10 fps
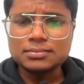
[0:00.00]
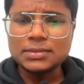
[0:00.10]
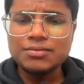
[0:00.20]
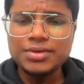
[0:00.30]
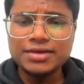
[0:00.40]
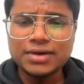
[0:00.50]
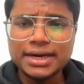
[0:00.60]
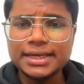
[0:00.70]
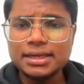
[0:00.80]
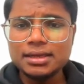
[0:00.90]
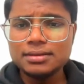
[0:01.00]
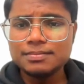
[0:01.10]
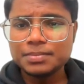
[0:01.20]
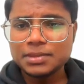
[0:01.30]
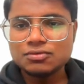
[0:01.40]
we have id.
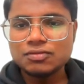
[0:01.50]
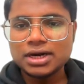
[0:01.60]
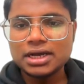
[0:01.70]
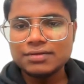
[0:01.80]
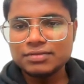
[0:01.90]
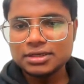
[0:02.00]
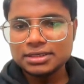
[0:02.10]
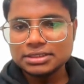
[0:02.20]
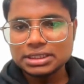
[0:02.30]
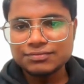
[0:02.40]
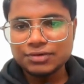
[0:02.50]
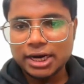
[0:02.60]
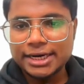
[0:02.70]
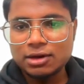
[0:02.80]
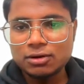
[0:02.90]
So what are the things that
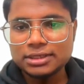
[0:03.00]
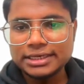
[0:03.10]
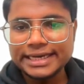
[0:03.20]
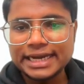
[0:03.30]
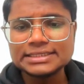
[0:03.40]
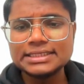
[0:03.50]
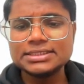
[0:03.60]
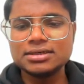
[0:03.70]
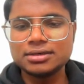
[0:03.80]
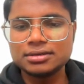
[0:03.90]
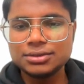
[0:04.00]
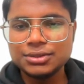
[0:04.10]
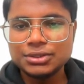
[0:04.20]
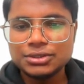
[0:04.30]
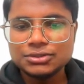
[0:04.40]
id, author, text, and children?
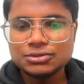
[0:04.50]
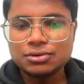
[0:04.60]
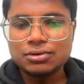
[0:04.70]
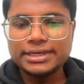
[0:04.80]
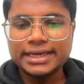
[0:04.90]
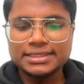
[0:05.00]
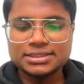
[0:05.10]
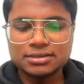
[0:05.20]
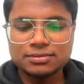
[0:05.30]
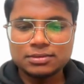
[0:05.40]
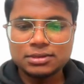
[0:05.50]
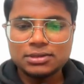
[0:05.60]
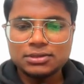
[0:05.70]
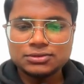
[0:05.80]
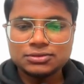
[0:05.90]
So text now.
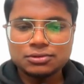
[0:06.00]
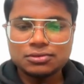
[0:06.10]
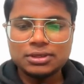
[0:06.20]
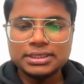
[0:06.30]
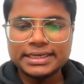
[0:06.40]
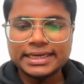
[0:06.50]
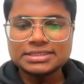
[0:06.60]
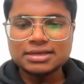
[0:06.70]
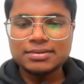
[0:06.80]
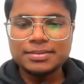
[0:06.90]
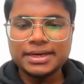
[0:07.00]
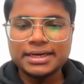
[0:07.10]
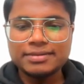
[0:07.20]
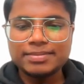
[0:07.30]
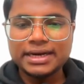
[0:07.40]
So in the text I will be
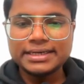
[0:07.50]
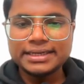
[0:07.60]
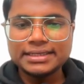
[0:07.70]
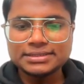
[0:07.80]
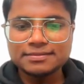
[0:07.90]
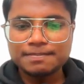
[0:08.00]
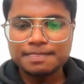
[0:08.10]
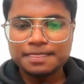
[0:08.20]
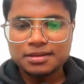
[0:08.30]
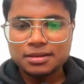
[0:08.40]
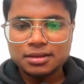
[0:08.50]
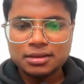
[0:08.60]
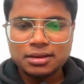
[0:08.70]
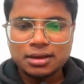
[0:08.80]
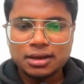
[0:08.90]
adding reply text,
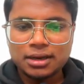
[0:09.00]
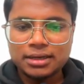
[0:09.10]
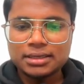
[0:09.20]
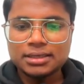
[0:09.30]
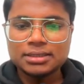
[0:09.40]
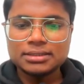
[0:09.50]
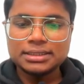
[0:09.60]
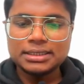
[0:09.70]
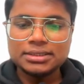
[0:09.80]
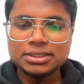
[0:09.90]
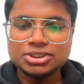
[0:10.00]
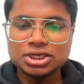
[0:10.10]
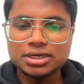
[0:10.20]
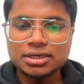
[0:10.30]
and in the children